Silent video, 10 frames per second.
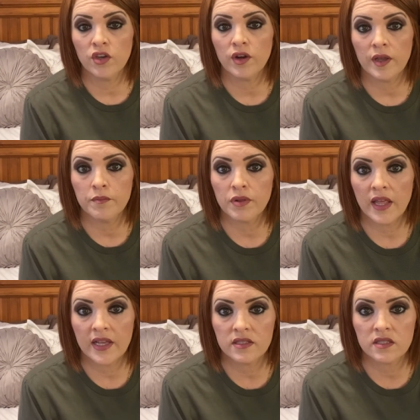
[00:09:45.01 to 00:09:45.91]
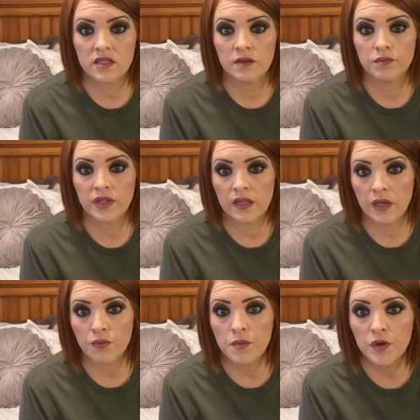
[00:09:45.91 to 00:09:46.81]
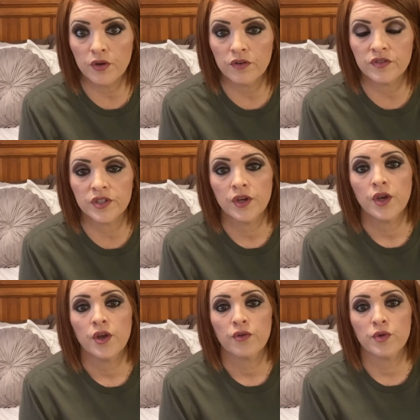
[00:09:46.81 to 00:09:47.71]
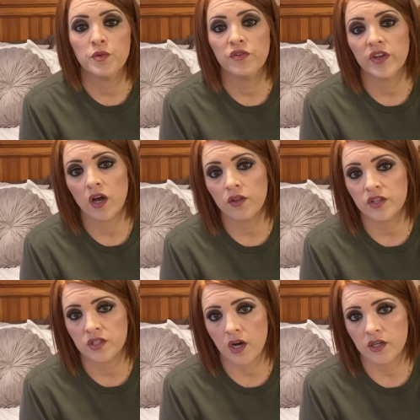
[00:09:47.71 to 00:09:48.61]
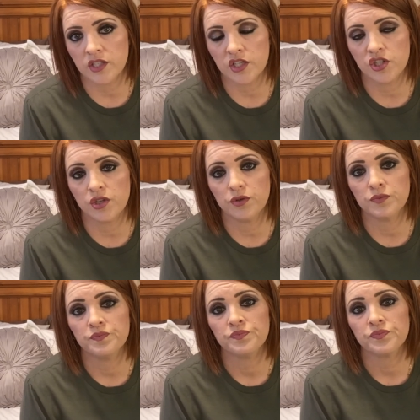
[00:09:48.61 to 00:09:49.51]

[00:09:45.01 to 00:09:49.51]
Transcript: your implants completely removed, removing all the scar tissue,